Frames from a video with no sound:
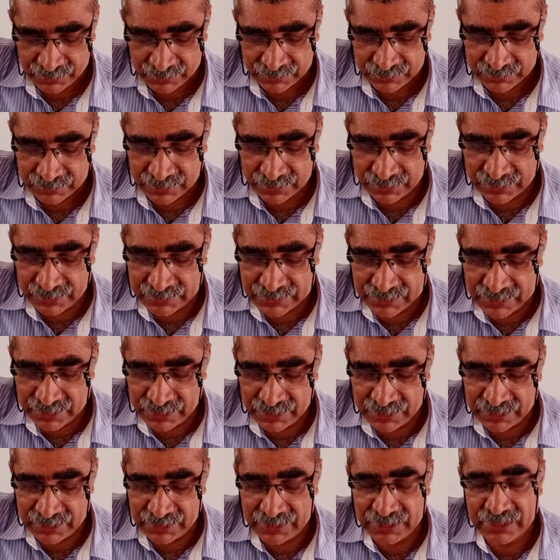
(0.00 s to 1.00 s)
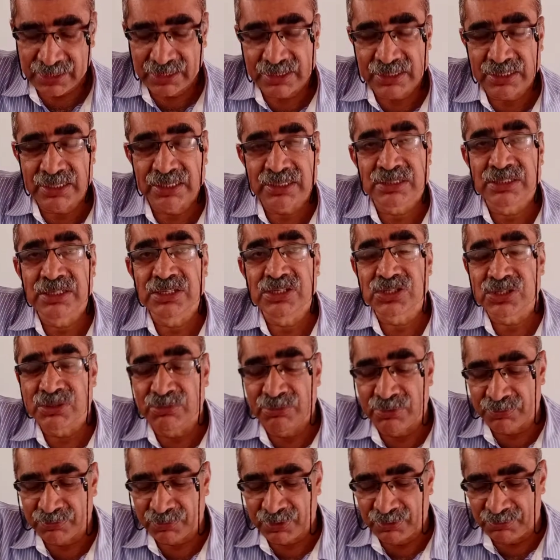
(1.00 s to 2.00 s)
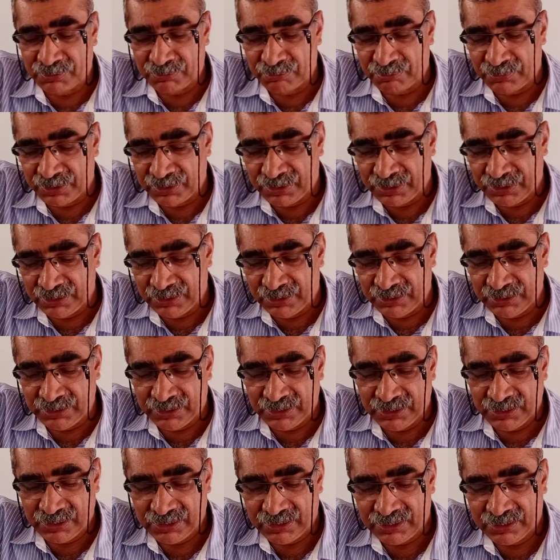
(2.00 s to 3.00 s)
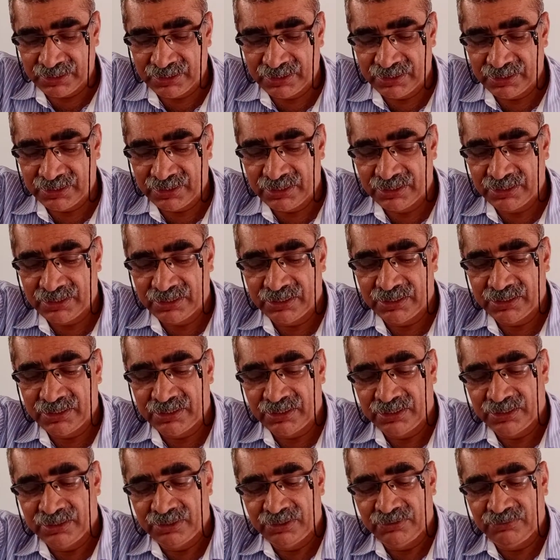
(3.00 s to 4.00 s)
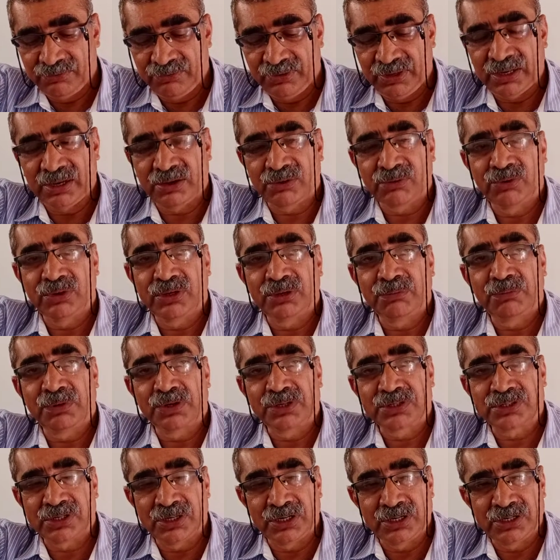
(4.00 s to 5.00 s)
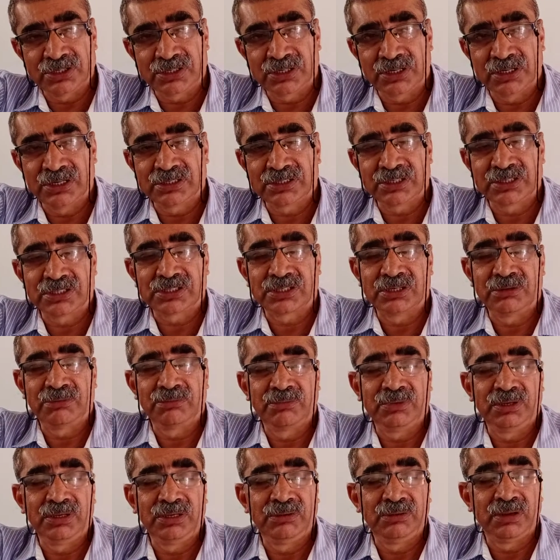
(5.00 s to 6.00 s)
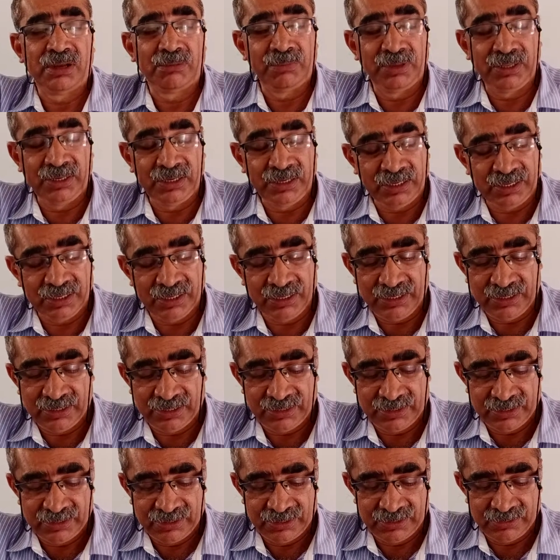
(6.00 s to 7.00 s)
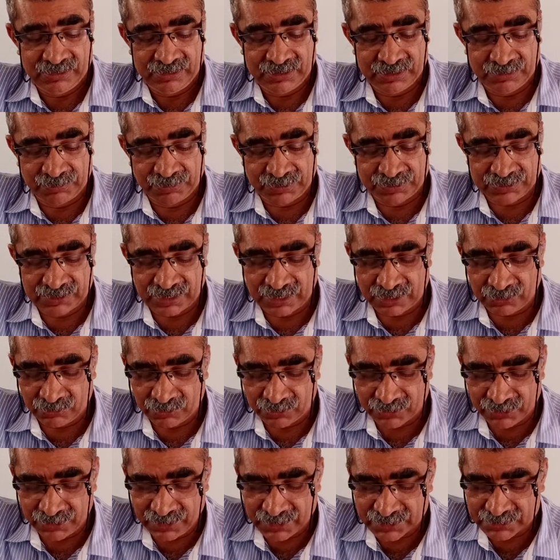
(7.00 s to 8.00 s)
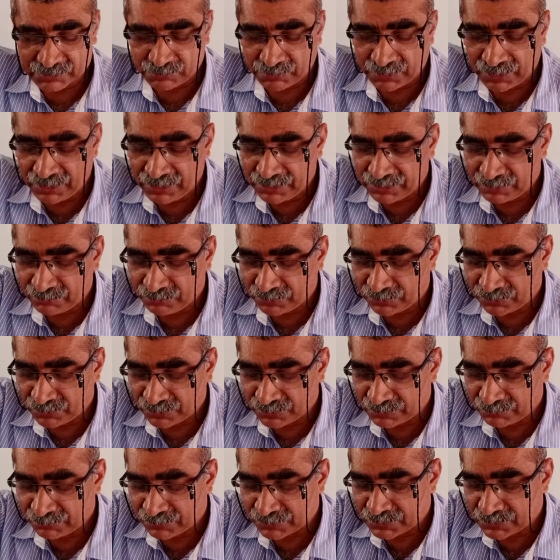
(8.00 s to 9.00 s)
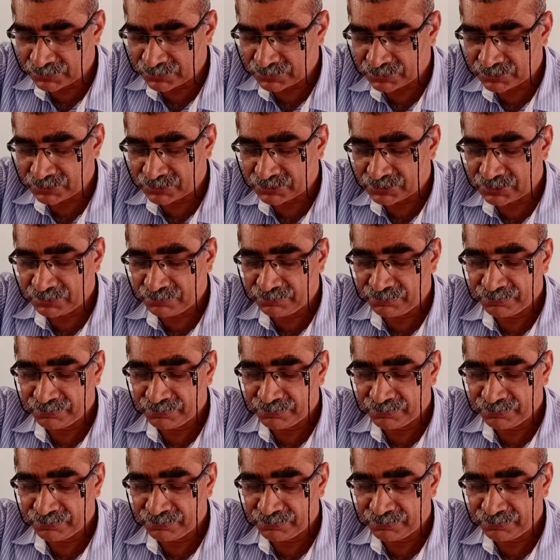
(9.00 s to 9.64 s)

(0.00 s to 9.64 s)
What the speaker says: There is a system of government in India. We have got a presidential system in America. I already explained about the presidential system.